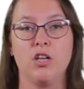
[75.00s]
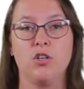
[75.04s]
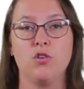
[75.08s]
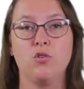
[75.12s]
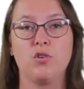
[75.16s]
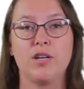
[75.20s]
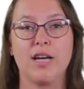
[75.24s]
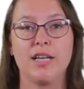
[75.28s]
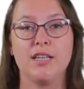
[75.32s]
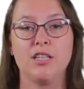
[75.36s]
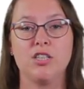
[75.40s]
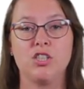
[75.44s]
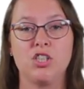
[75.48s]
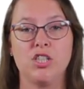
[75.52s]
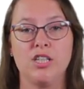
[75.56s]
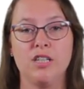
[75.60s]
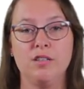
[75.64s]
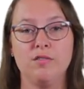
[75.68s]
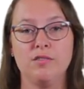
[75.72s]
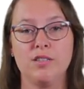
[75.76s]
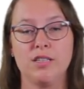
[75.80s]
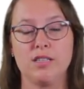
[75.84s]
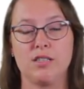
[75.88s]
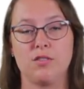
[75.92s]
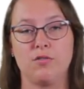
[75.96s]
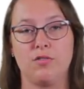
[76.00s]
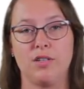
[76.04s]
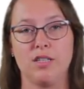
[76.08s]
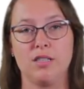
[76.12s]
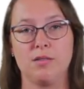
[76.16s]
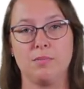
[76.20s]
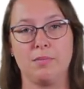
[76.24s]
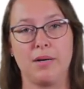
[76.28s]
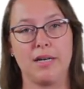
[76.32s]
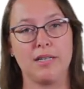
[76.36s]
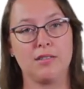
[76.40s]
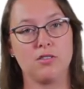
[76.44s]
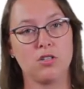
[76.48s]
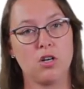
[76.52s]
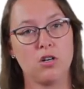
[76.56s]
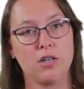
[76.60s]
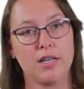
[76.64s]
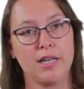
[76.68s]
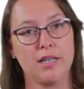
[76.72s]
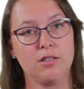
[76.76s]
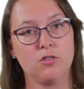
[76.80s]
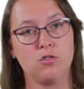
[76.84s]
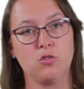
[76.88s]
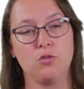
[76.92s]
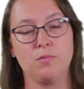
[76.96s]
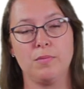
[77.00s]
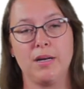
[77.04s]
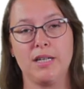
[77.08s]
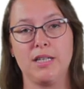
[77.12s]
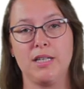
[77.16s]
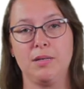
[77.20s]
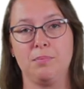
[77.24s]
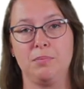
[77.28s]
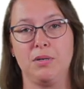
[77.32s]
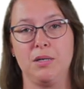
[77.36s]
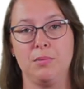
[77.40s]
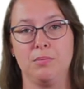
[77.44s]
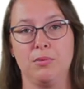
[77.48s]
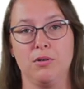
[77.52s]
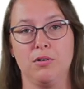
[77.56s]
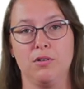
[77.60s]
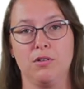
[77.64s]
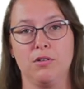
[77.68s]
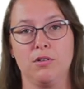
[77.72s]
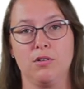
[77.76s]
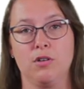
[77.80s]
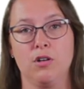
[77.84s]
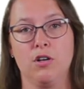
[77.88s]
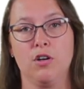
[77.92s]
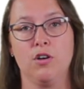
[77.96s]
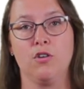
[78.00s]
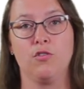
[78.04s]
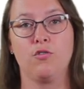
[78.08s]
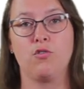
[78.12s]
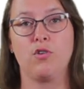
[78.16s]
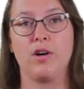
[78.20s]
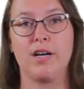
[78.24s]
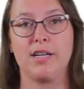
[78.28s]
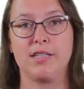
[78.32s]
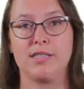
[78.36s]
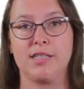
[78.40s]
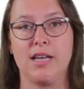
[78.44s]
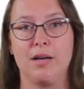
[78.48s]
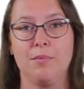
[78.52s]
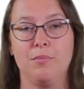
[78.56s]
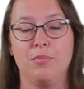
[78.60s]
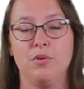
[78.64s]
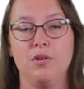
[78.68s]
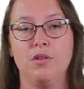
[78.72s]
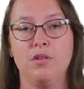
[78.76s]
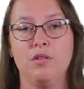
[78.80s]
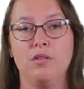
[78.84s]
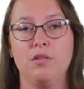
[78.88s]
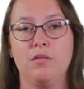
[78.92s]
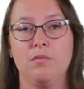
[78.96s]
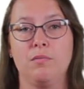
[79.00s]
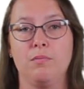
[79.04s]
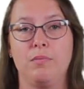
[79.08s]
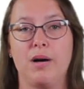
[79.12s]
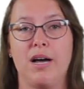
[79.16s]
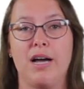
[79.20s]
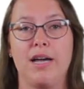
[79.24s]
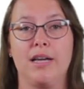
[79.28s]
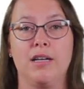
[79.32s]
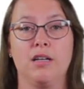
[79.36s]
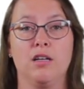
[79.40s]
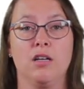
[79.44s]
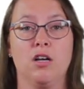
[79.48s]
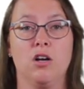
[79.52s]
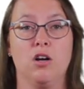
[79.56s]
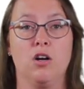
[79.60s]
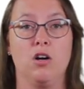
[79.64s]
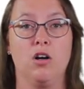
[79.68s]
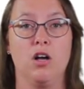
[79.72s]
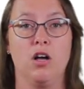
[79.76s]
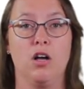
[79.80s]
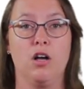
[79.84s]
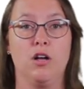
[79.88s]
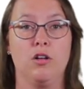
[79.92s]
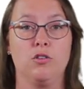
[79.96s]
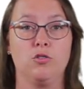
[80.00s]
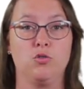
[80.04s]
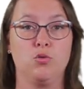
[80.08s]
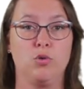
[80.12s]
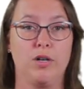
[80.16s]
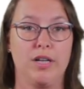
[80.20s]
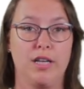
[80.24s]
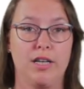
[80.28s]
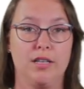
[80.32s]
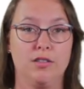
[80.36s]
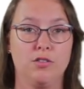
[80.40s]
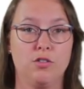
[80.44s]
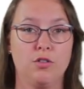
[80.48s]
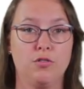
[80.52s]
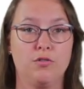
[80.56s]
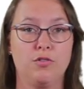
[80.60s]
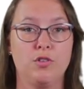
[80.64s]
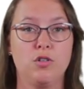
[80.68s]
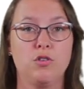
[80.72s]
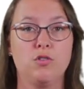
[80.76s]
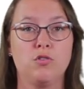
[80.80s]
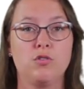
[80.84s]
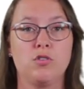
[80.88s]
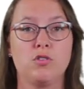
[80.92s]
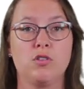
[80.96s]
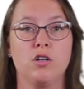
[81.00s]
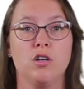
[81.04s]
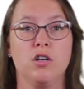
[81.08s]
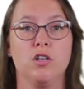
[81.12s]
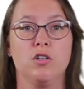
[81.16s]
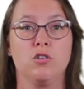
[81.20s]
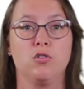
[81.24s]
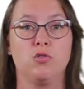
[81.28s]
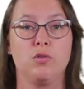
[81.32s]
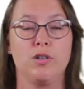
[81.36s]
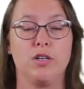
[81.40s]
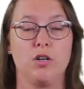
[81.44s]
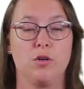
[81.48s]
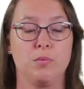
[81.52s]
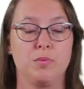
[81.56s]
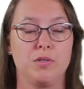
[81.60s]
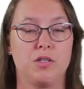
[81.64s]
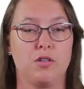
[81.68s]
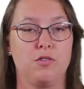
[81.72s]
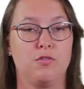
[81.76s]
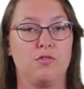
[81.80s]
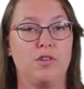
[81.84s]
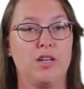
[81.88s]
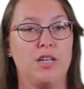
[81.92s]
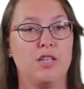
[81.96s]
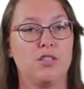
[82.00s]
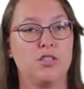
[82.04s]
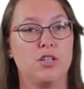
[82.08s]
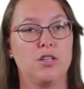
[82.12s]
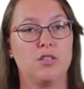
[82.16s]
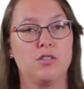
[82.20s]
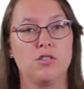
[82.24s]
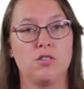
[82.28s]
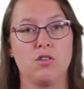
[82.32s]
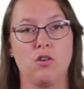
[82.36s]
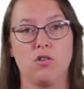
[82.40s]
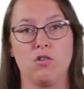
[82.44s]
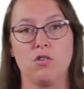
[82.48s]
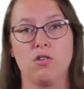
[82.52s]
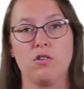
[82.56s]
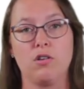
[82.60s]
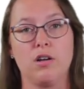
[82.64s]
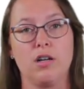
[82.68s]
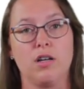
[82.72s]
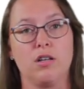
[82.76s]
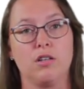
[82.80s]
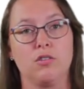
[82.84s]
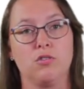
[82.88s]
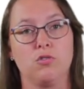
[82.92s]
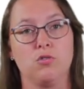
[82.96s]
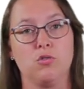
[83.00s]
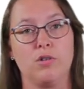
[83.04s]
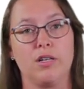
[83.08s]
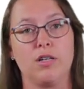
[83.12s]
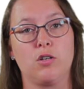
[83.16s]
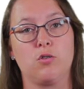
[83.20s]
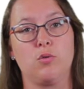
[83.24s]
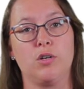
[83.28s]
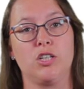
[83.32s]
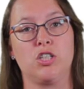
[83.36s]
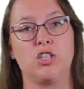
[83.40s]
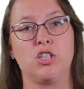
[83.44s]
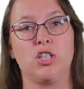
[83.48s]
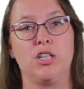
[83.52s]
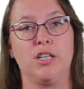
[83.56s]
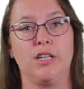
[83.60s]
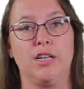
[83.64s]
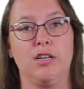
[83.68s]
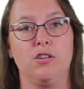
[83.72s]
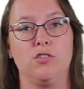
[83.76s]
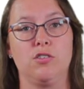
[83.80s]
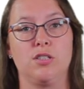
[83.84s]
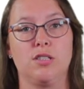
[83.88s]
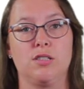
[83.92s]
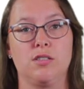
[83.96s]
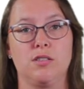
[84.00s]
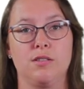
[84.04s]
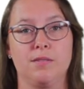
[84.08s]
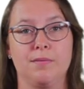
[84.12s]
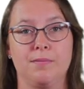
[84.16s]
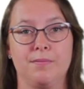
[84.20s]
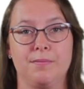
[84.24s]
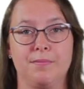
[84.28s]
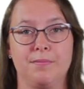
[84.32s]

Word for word: You can achieve this fit by talking to many people. For example, by uh, doing interviews, doing observations, or doing questionnaires.